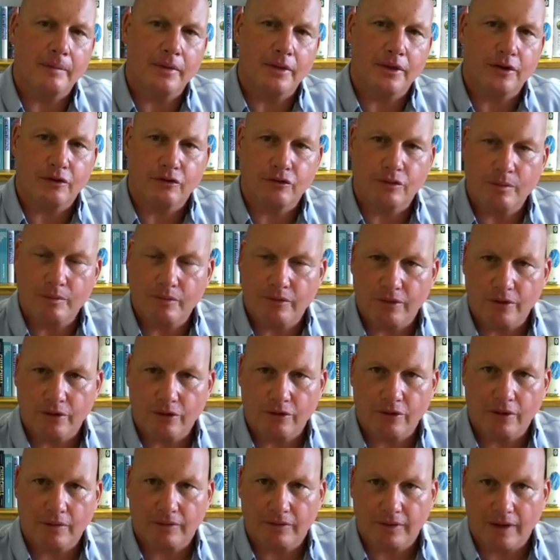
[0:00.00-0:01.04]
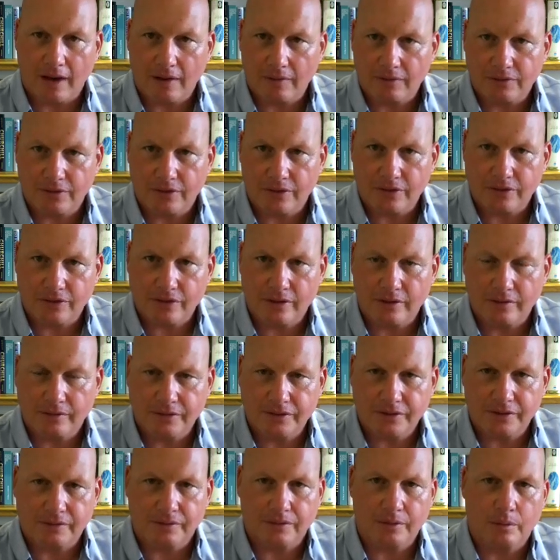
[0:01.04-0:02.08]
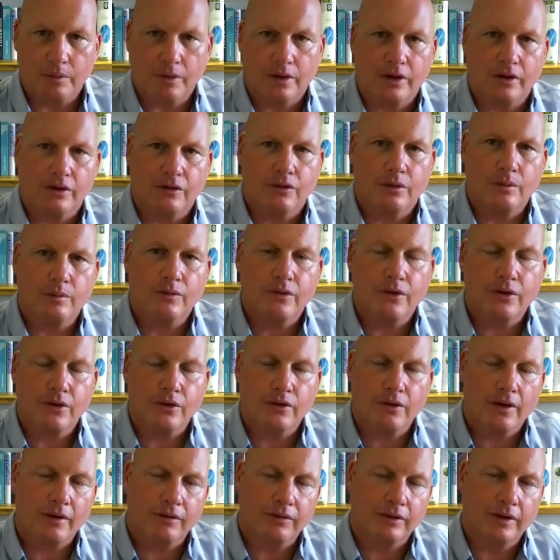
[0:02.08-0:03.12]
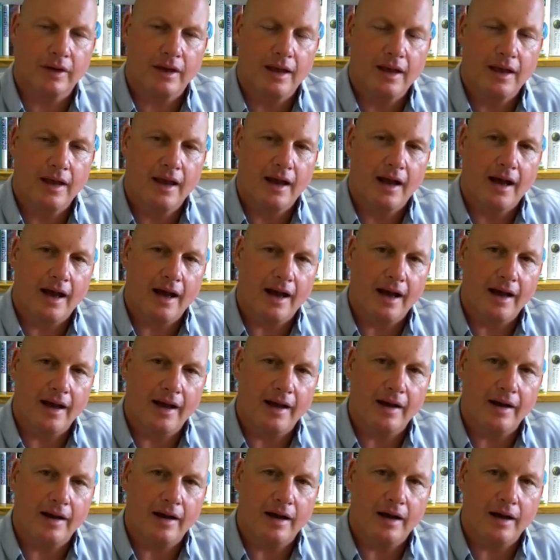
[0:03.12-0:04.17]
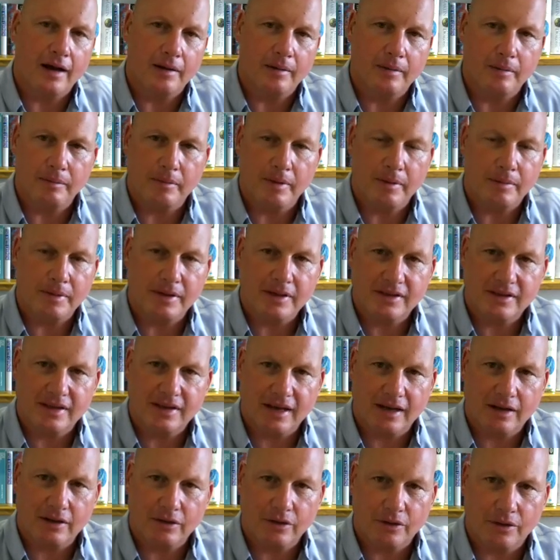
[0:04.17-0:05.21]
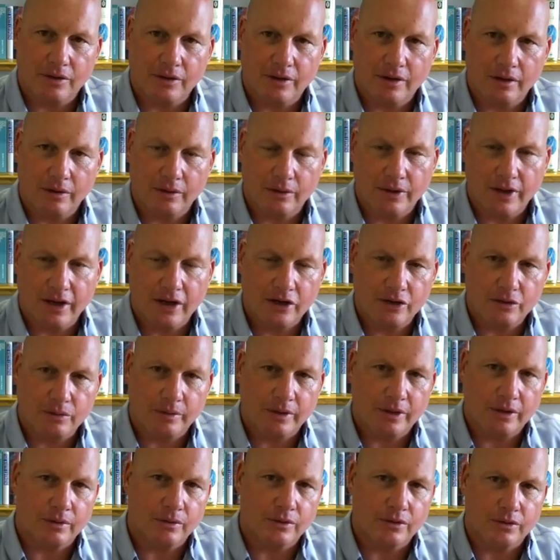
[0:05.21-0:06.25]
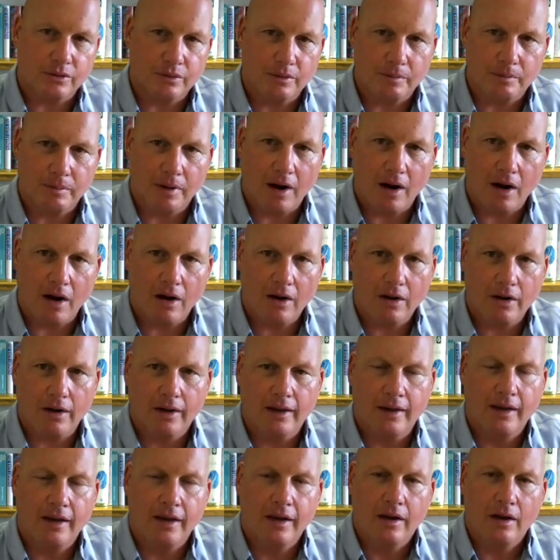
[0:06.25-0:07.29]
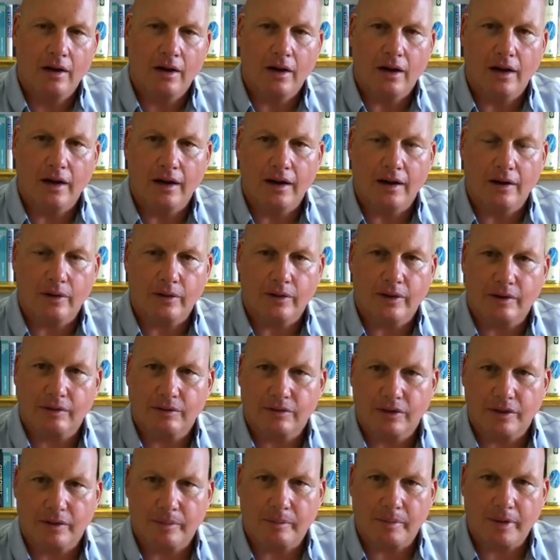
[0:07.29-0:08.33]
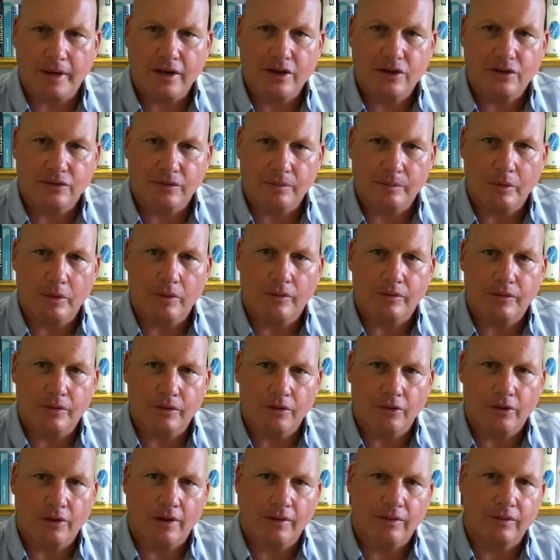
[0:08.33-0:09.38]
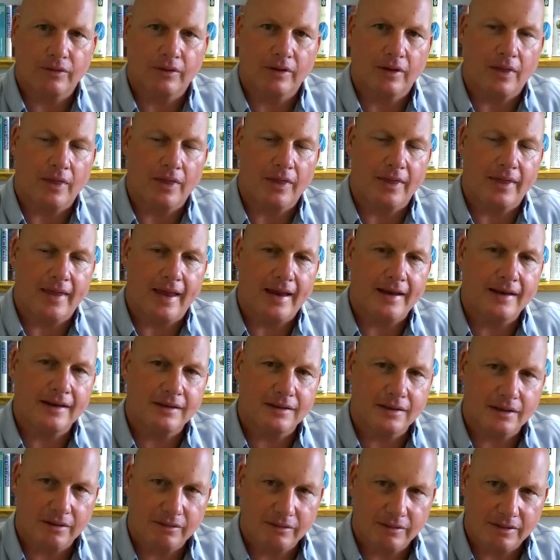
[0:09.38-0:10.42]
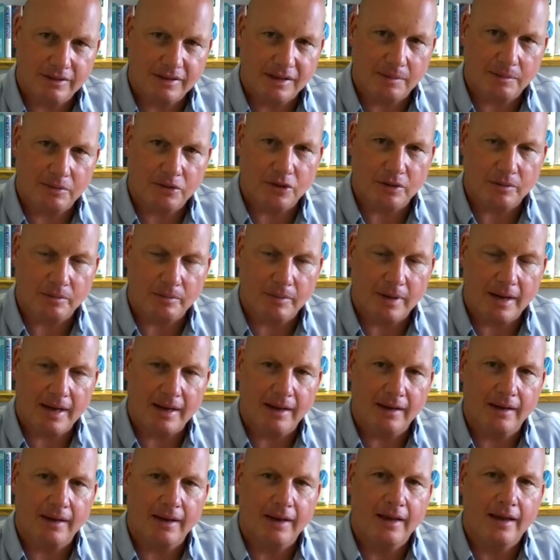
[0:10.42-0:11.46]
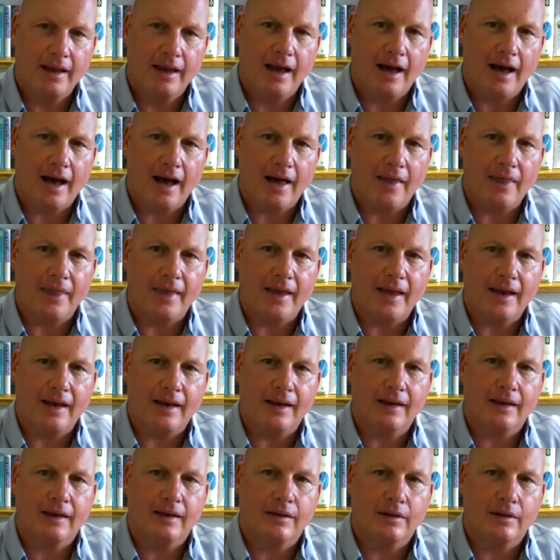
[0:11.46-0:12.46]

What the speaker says: the group photographs after the service if they want group photographs, and maybe a second or third location where you go into a park or down to the beach for more photographs, then to the reception meal, and then